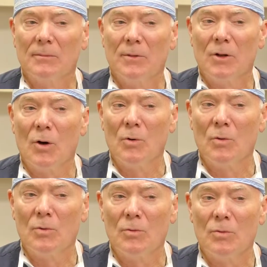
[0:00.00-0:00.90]

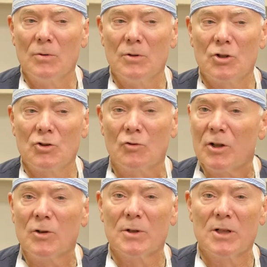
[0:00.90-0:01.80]
No
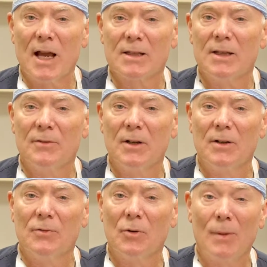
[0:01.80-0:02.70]
strenuous
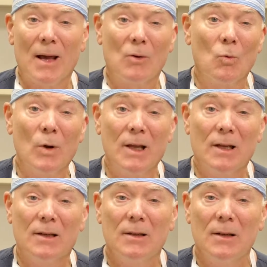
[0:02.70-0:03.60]
activity for about a
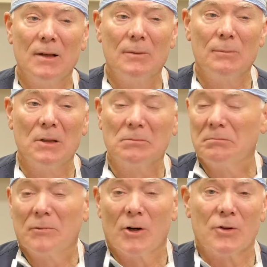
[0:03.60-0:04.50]
week, but
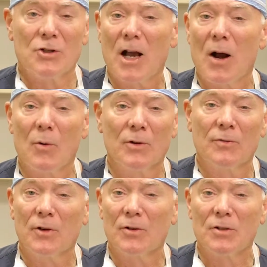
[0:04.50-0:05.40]
they're in the shower
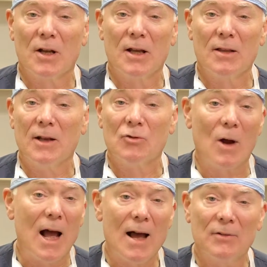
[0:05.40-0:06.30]
the first day, they
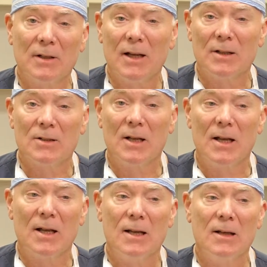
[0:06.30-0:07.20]
drive the next
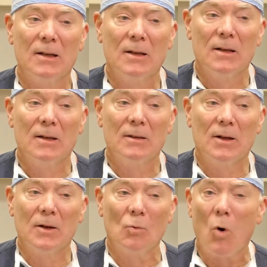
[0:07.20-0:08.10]
day,
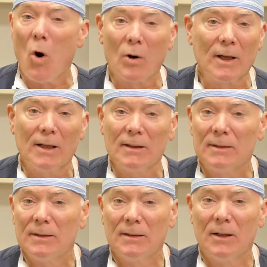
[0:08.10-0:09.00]
they're
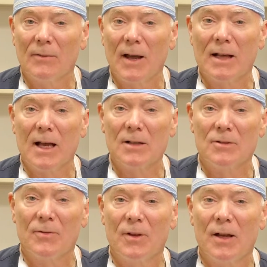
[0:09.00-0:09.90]
walking, that kind
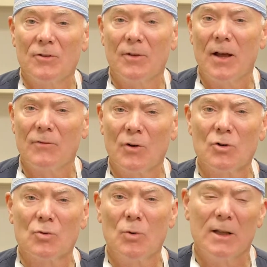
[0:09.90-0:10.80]
of thing. So after the
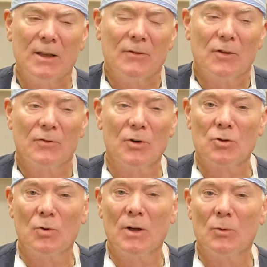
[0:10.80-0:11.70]

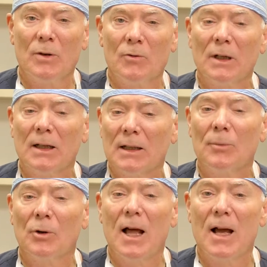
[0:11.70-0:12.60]
first week, we really
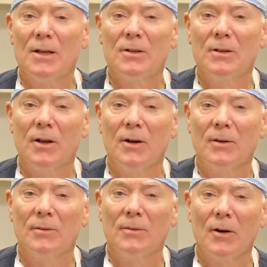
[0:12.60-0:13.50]
liberalize their
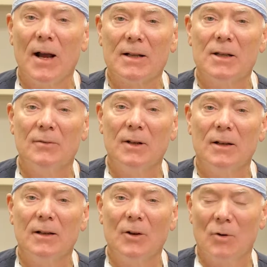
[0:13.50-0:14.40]
activity
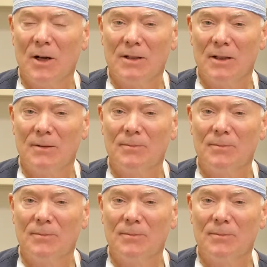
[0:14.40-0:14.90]
a great deal.